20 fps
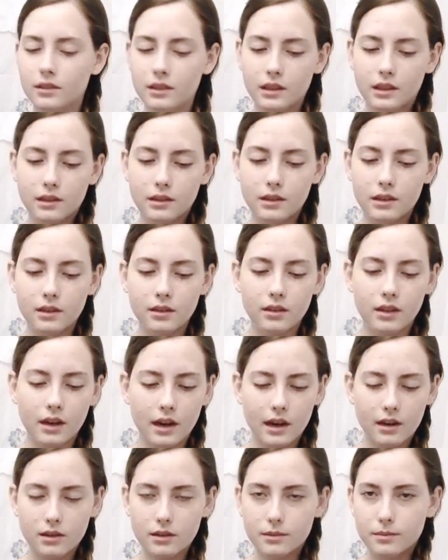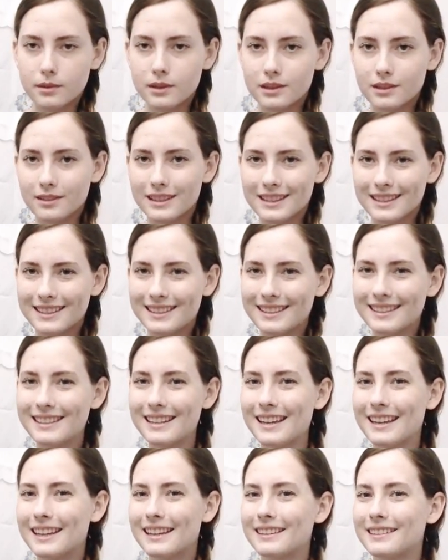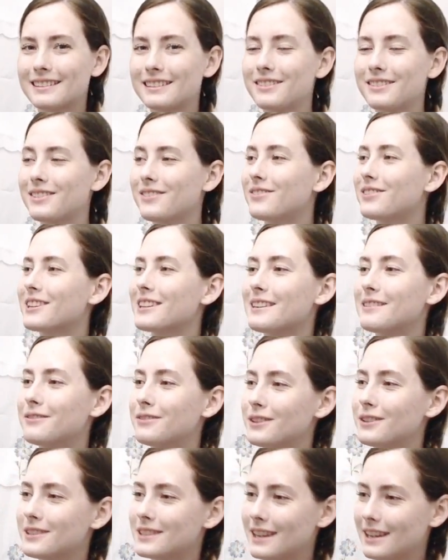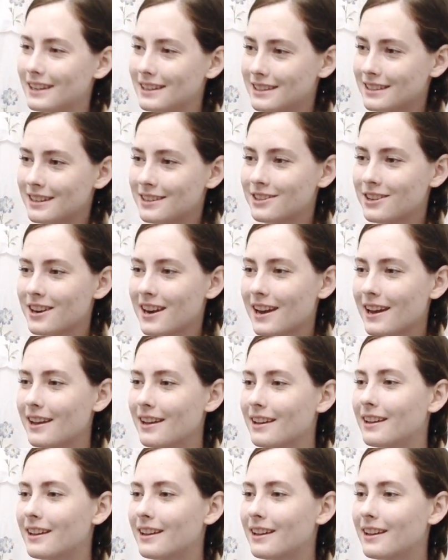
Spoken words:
I did a lot of hairspray, so it's taking a little bit more than a few seconds to dry.